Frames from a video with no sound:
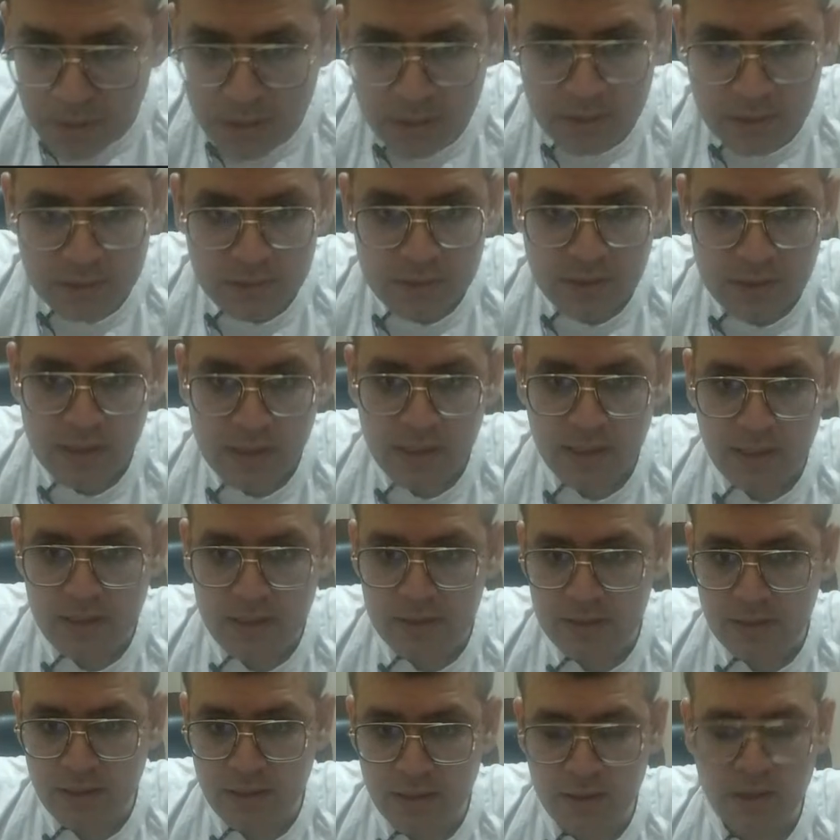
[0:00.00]
Still here
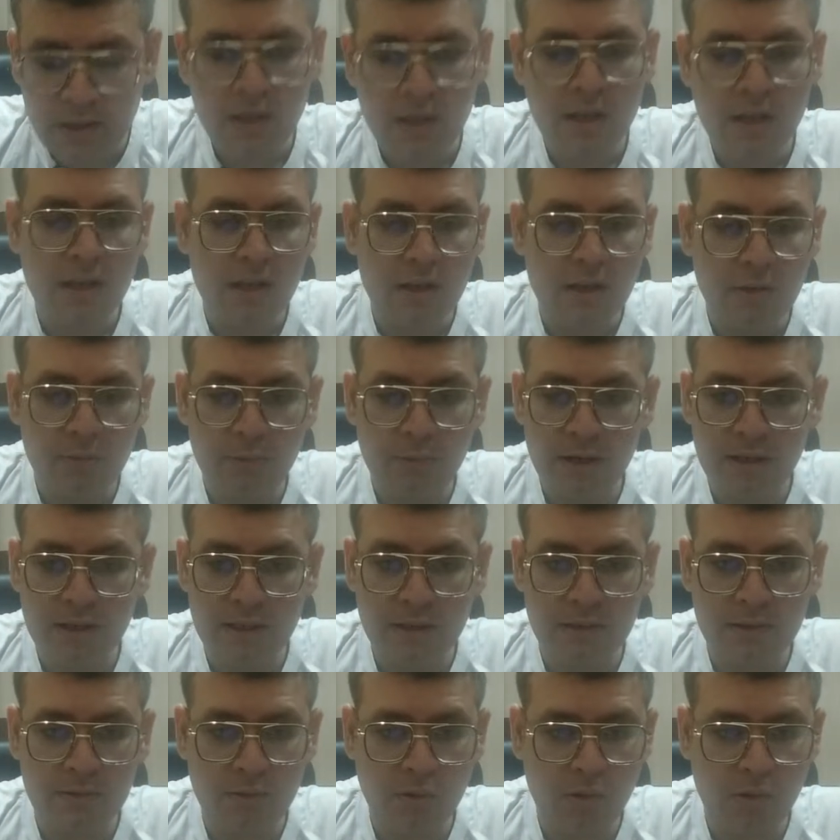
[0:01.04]
there
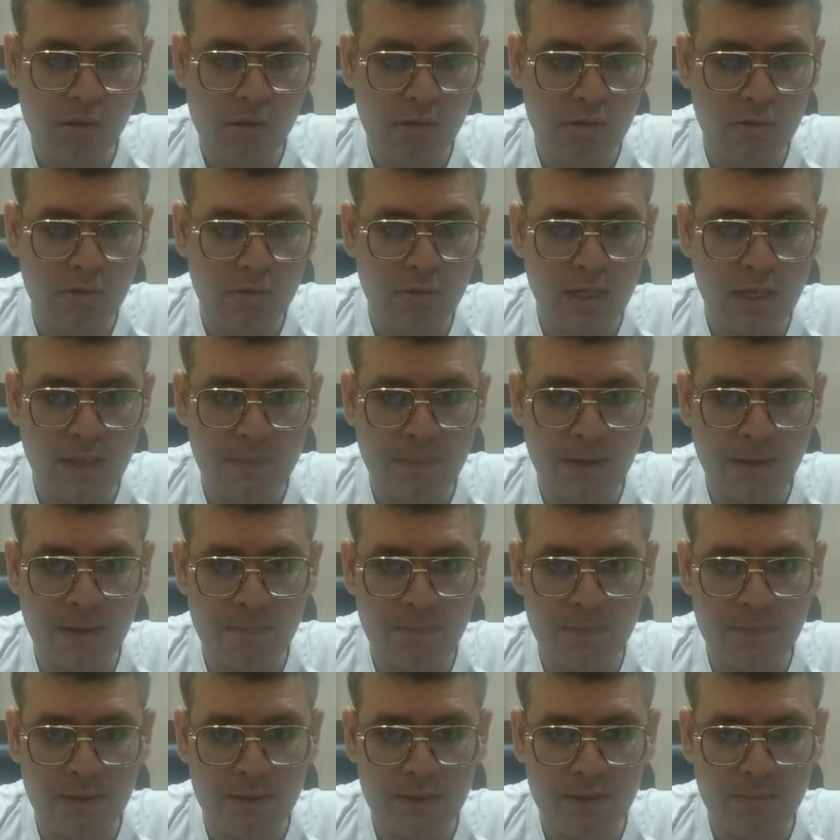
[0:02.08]
one also game
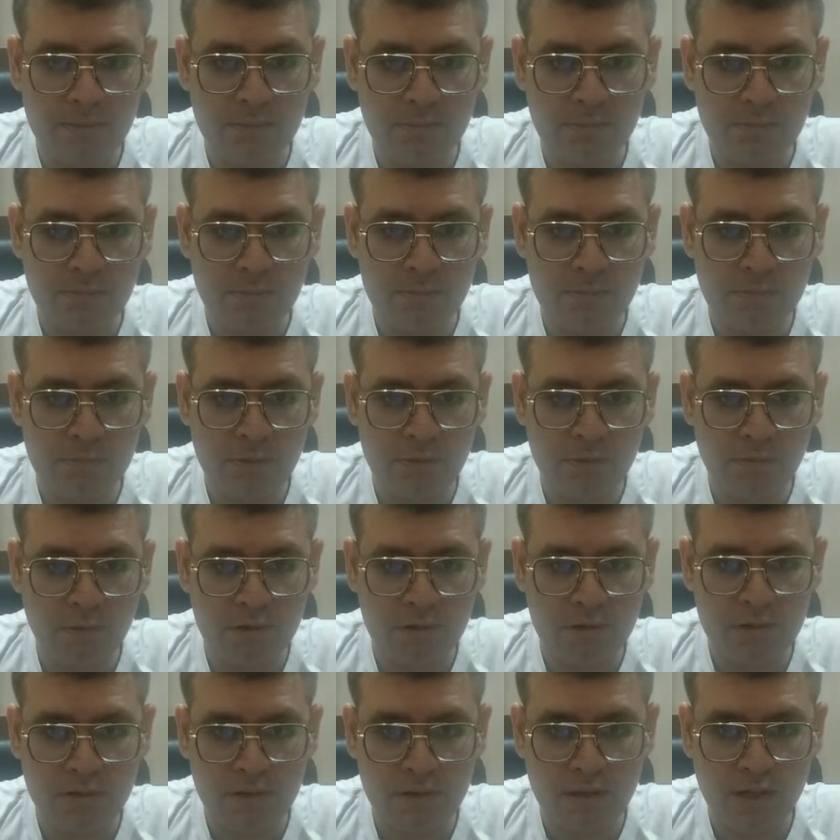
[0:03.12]
happened before
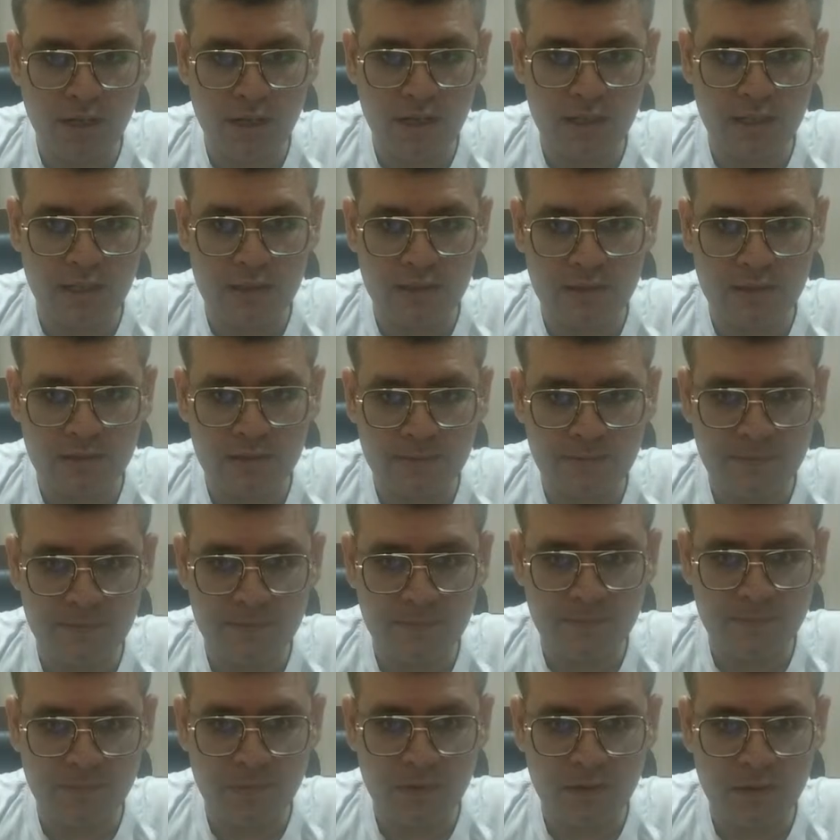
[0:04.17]
like this.
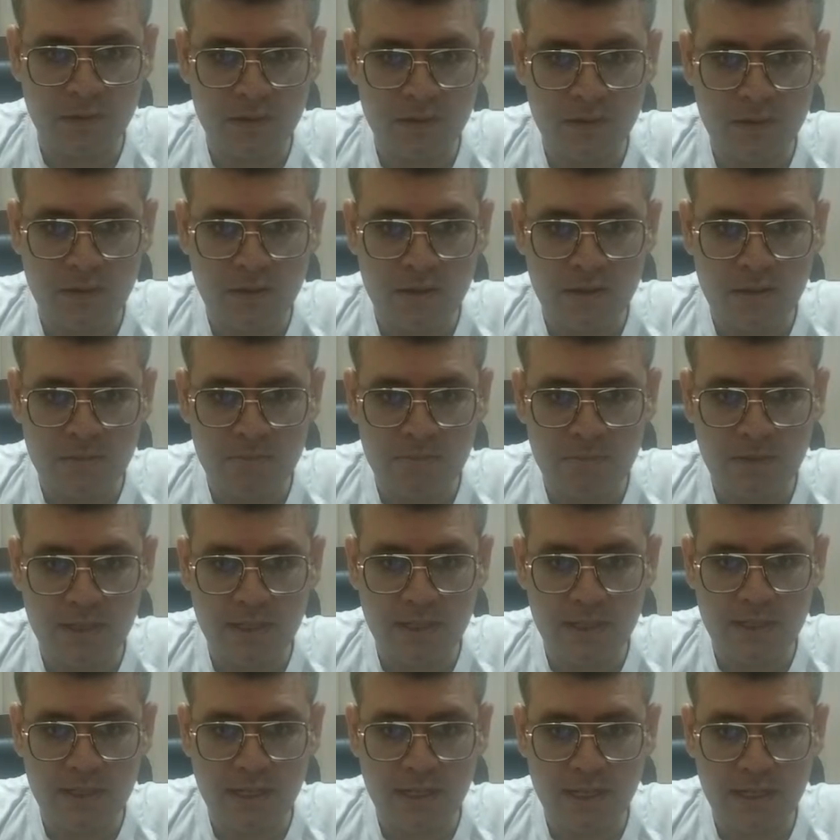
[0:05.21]
Played
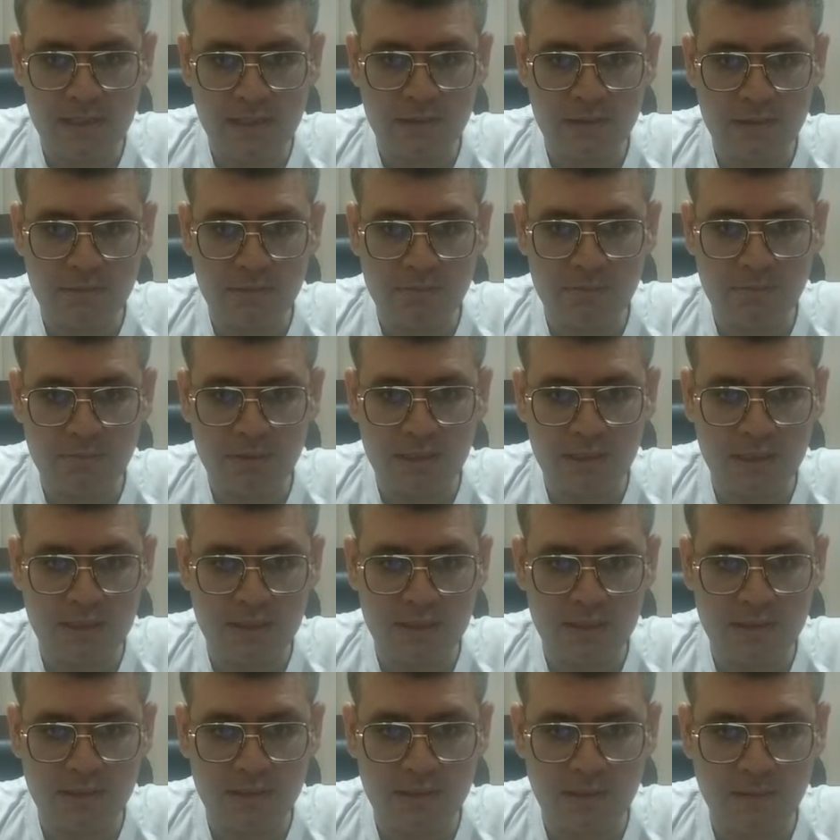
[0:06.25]
like this, played like this.
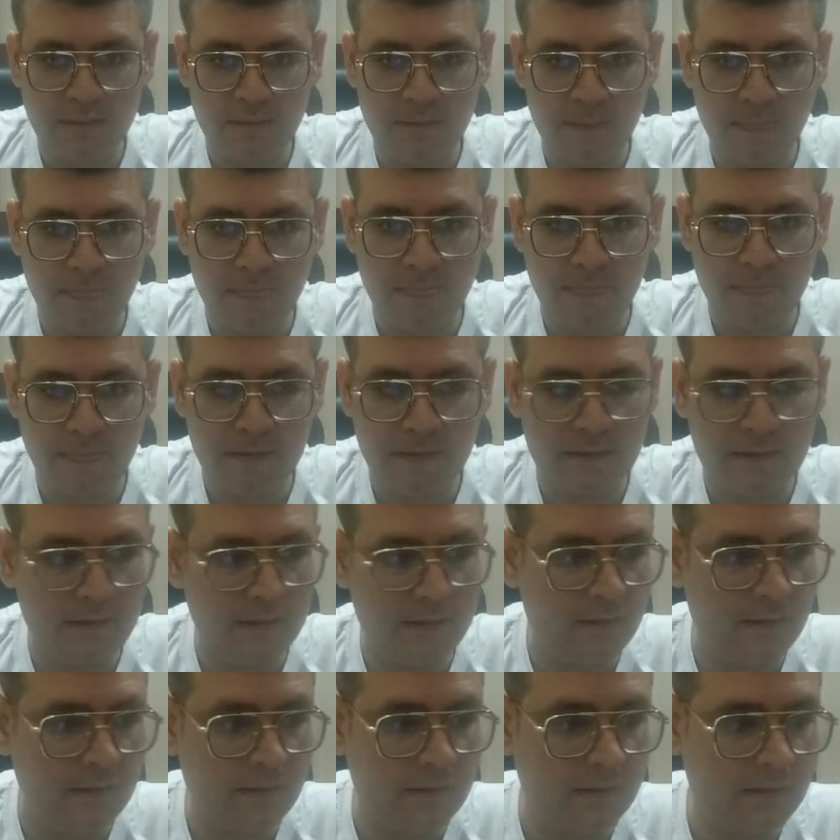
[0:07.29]
See, see,
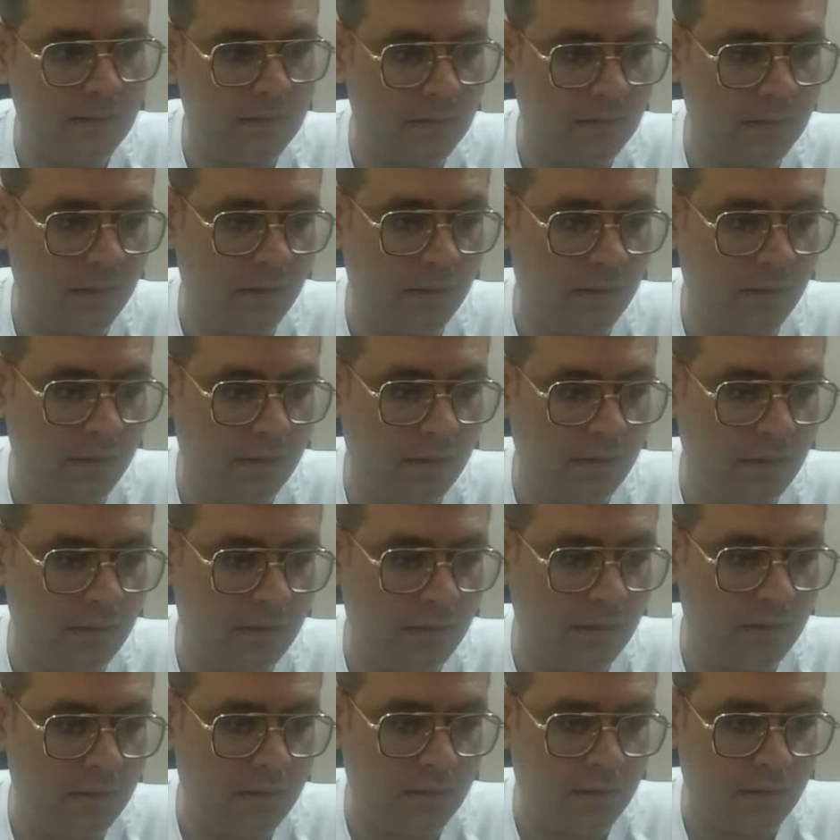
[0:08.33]
see,
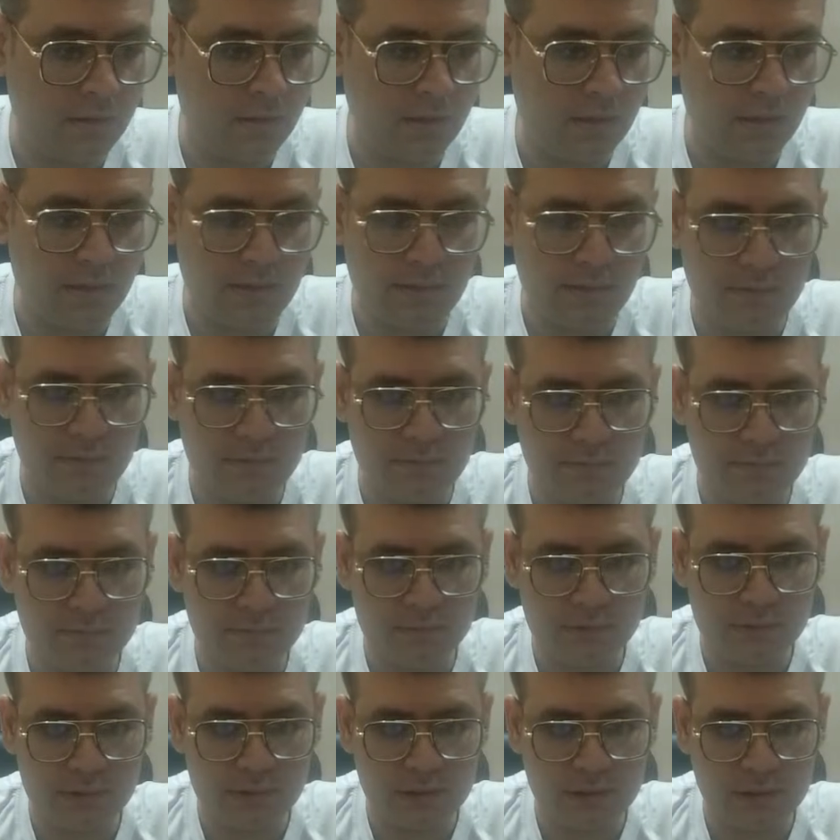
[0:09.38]
see,
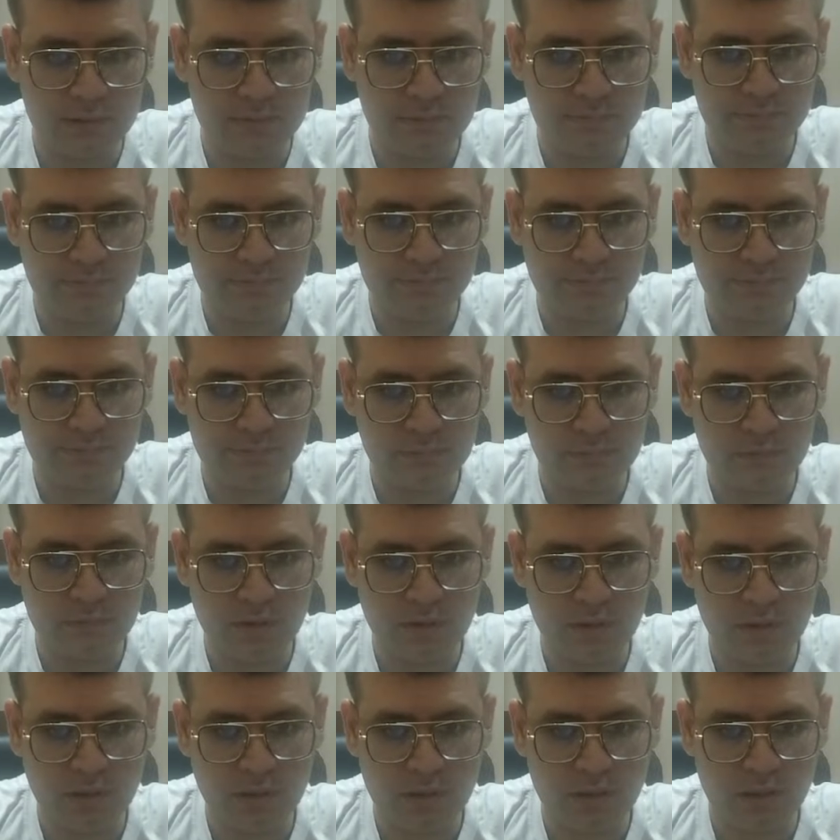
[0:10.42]
see,
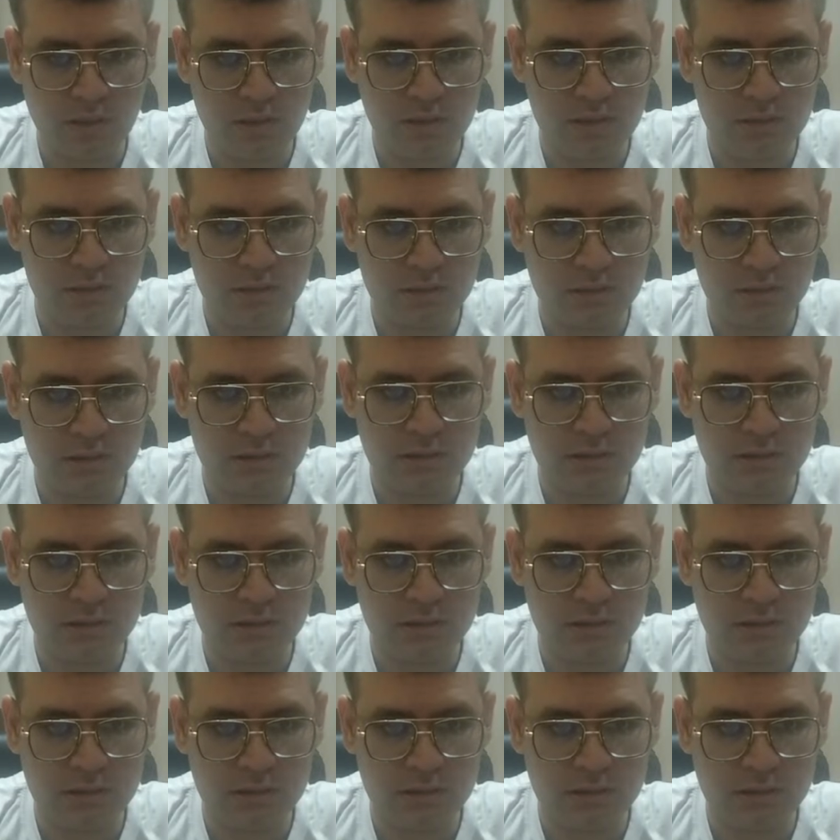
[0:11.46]
see.